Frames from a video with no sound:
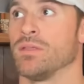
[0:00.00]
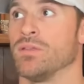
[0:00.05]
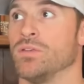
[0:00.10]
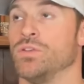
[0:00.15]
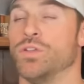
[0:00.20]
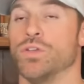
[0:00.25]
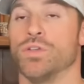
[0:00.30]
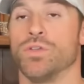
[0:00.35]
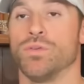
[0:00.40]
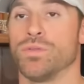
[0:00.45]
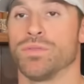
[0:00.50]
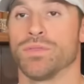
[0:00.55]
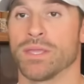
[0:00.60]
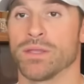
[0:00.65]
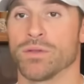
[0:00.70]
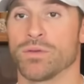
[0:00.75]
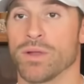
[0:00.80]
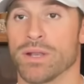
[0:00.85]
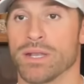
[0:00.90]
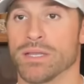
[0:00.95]
Do you
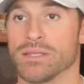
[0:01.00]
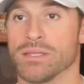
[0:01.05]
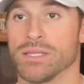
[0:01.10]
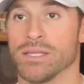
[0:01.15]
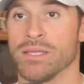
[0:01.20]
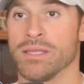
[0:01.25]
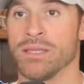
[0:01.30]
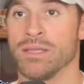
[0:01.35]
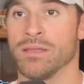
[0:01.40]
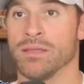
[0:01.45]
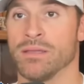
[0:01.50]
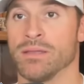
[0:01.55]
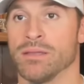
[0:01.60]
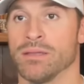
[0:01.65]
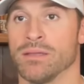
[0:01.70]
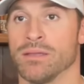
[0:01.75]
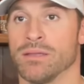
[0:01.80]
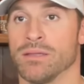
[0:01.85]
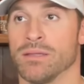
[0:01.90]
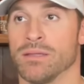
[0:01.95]
think critically
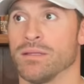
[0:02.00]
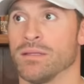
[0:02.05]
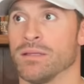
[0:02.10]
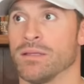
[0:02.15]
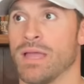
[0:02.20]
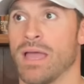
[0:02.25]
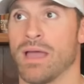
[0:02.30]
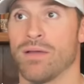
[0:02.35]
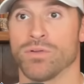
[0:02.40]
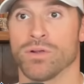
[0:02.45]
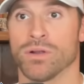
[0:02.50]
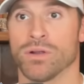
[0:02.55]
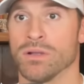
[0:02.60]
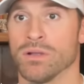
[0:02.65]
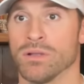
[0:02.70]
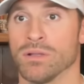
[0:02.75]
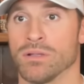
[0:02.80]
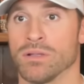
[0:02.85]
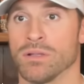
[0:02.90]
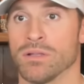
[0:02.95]

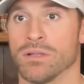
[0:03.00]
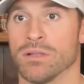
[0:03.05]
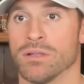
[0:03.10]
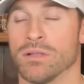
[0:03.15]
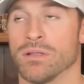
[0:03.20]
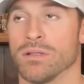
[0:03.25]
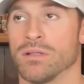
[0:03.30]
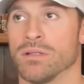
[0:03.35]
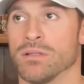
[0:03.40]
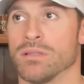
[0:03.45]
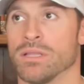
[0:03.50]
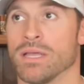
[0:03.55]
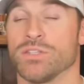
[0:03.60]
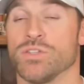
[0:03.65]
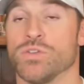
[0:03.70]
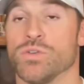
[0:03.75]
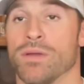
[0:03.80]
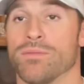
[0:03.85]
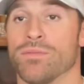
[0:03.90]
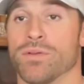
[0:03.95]
ever? Like,
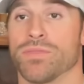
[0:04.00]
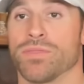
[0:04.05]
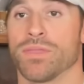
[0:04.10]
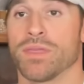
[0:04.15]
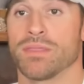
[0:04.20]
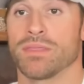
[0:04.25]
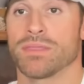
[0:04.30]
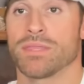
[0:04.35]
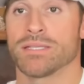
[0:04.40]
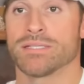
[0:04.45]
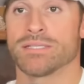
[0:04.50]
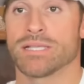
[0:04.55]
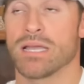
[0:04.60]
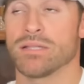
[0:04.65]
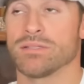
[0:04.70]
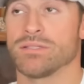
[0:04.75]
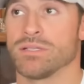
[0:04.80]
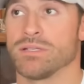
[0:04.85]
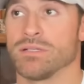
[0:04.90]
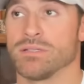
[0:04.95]
do you ever think things
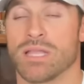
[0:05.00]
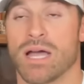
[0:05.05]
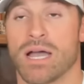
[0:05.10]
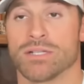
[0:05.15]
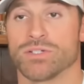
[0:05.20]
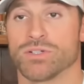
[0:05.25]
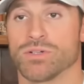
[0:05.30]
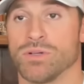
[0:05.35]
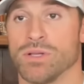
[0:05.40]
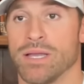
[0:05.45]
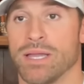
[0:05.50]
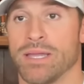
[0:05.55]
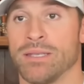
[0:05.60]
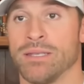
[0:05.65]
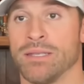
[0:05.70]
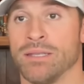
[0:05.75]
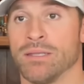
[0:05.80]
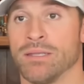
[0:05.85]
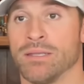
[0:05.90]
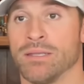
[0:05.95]
out to their logical end?